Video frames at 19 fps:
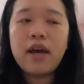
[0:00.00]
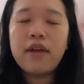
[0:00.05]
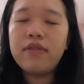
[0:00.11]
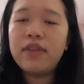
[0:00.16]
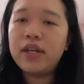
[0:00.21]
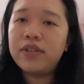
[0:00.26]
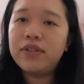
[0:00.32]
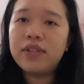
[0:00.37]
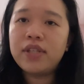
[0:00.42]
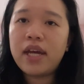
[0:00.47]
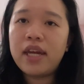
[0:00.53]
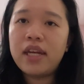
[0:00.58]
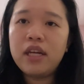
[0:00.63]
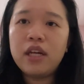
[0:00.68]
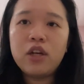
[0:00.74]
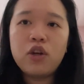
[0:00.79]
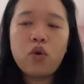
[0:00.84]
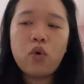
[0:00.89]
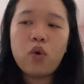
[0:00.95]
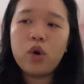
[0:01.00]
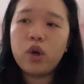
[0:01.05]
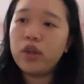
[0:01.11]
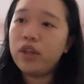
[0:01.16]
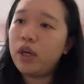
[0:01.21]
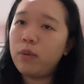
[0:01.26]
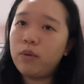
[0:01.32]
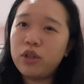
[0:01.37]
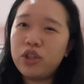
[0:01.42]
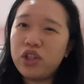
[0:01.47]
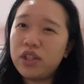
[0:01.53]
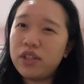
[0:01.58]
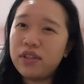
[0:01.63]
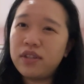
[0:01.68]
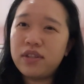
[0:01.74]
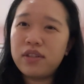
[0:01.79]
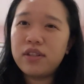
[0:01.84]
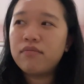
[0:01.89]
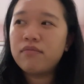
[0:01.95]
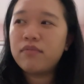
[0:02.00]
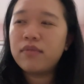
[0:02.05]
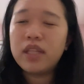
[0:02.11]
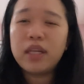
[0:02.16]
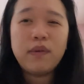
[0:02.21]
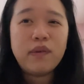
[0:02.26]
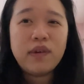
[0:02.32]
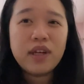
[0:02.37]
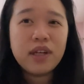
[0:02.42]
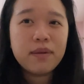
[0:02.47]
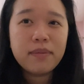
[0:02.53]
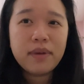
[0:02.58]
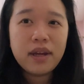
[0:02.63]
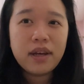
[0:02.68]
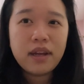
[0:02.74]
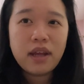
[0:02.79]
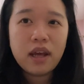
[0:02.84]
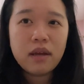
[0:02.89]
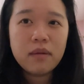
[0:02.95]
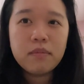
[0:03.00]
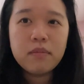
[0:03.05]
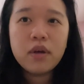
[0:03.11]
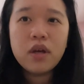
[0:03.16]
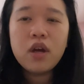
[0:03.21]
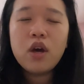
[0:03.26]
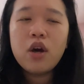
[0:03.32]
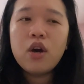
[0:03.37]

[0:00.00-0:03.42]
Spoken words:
and then sign it, or they would just leave it in my name,